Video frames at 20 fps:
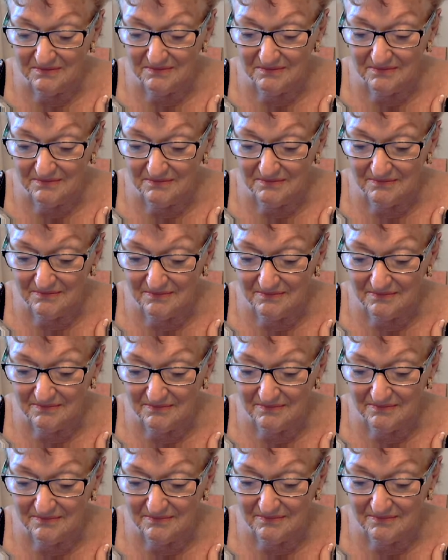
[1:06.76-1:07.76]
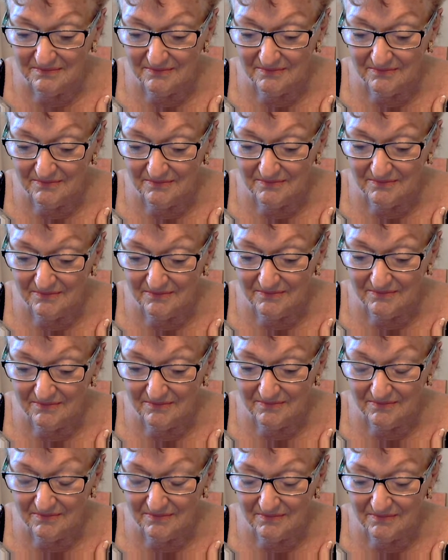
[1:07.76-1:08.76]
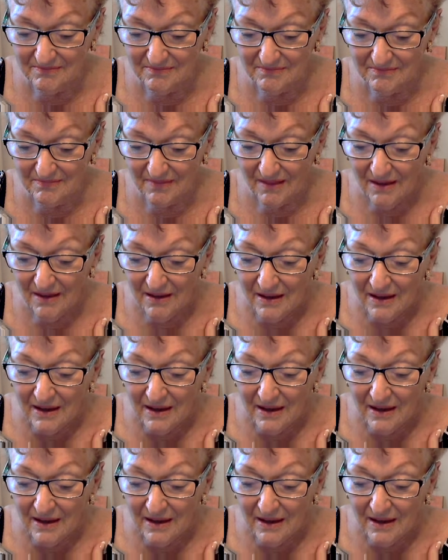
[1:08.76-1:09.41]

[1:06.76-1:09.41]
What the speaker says: [no speech]